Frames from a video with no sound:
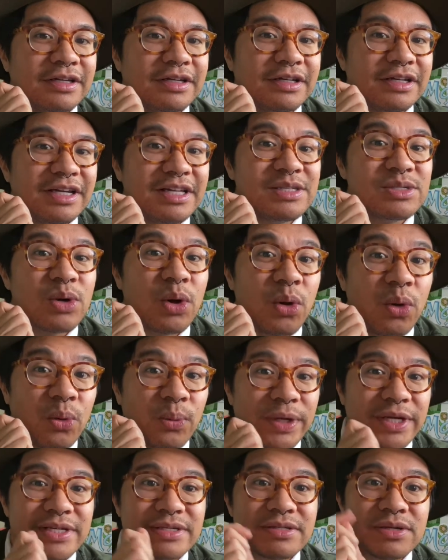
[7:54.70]
It's
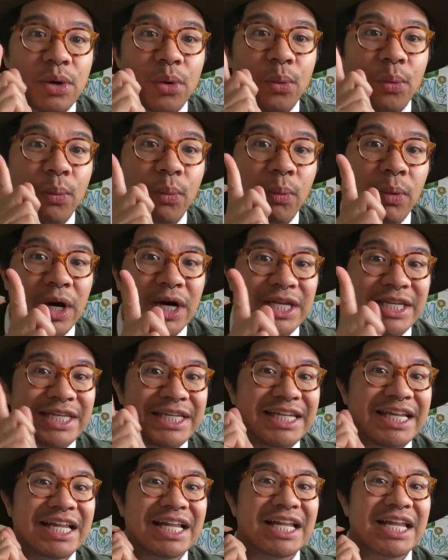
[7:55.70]
always 1
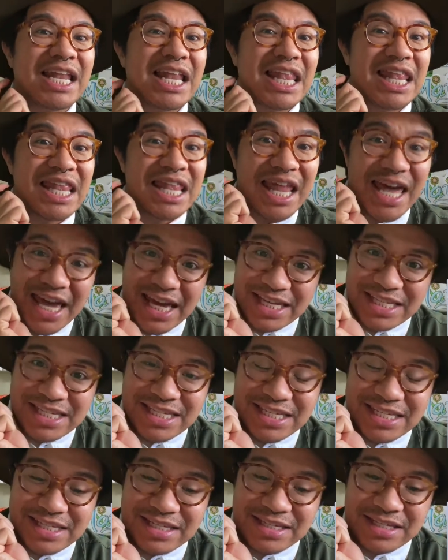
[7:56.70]

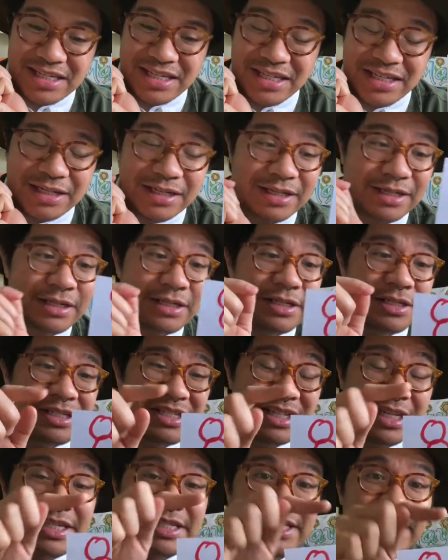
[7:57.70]
less. So
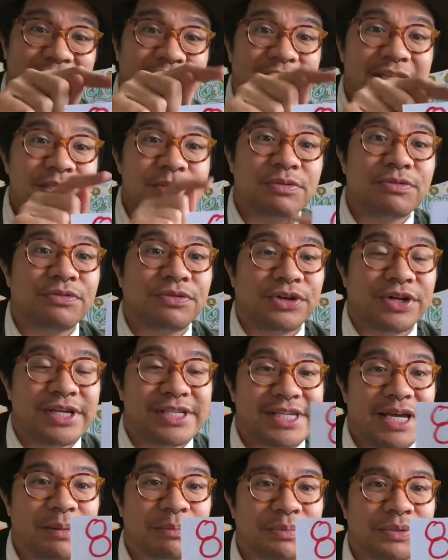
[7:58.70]
let's take this one for
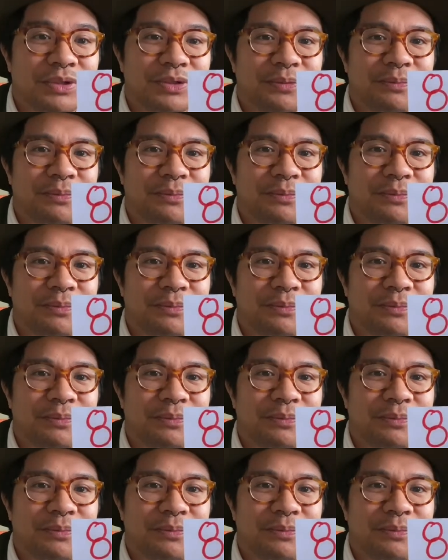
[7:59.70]
example.